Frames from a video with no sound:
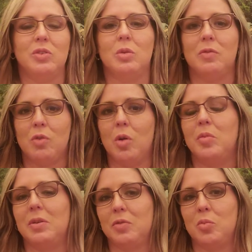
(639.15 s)
confirmed
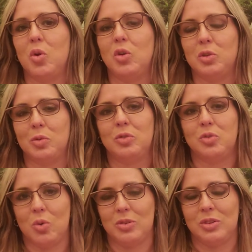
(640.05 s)
it from multiple
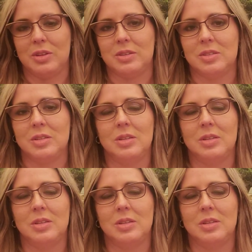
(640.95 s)
sources.